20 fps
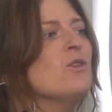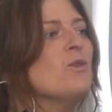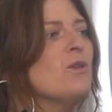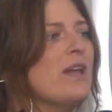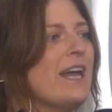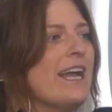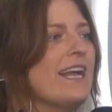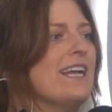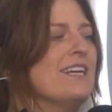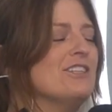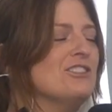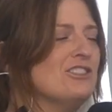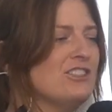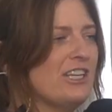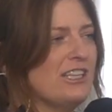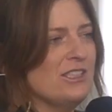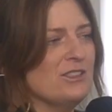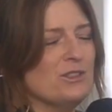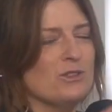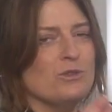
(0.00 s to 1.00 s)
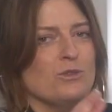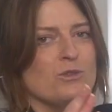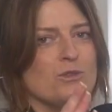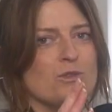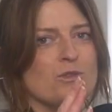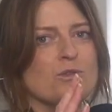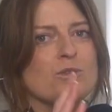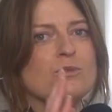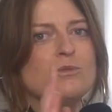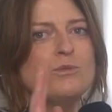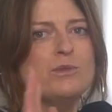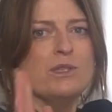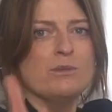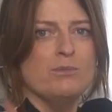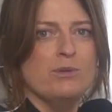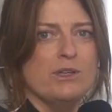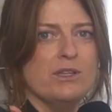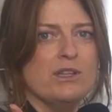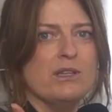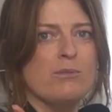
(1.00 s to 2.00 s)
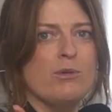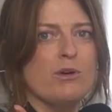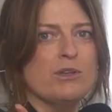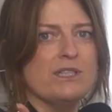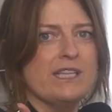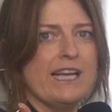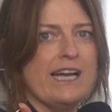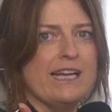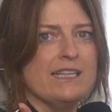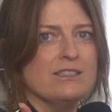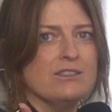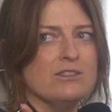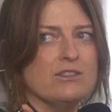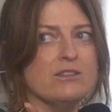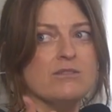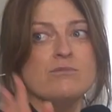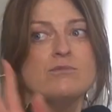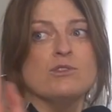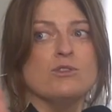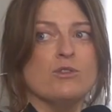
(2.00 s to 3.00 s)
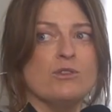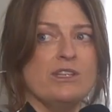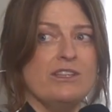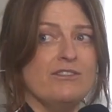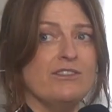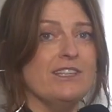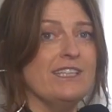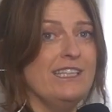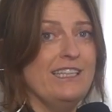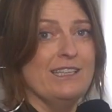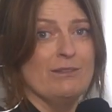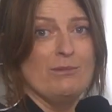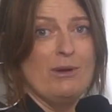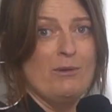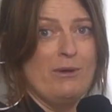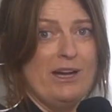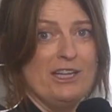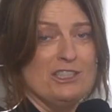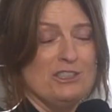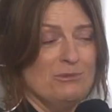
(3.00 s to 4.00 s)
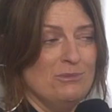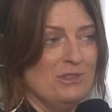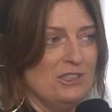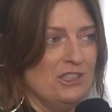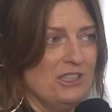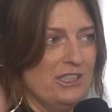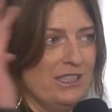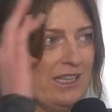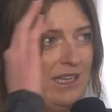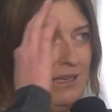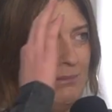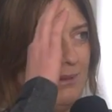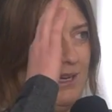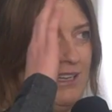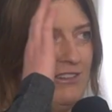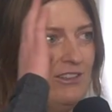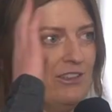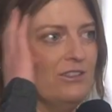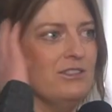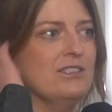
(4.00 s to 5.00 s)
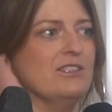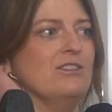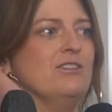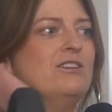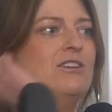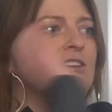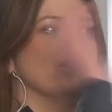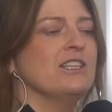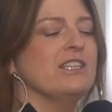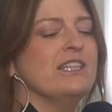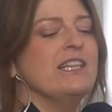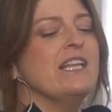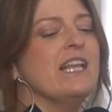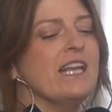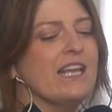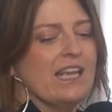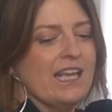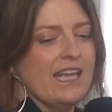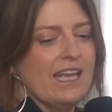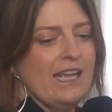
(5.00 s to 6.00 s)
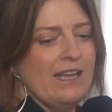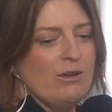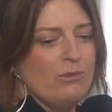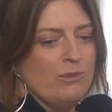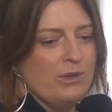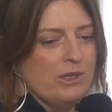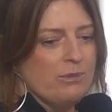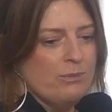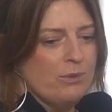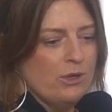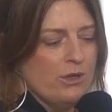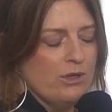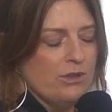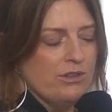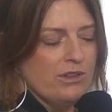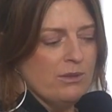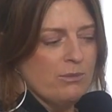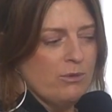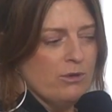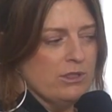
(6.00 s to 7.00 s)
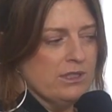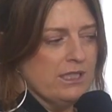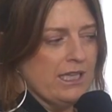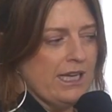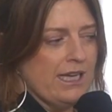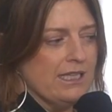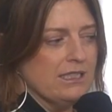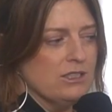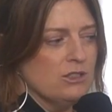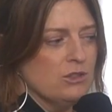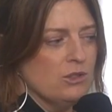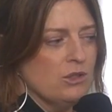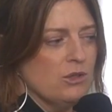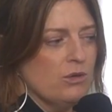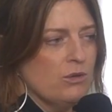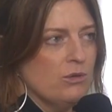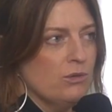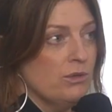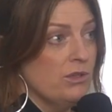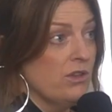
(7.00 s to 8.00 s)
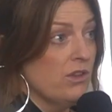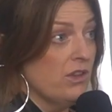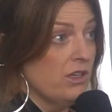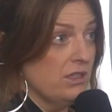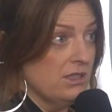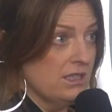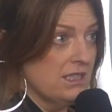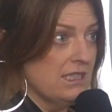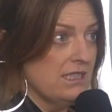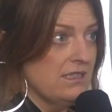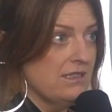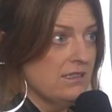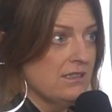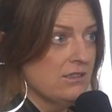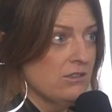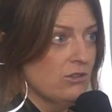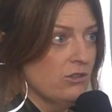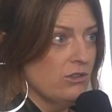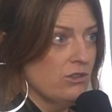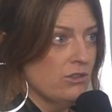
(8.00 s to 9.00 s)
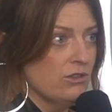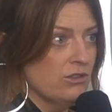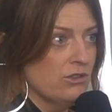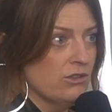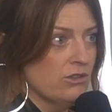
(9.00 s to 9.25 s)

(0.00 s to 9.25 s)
The only thing is, right, so we're putting the podcast... Sorry if you can hear my washing machine in the background and all. We're putting the podcast out on Thursdays now.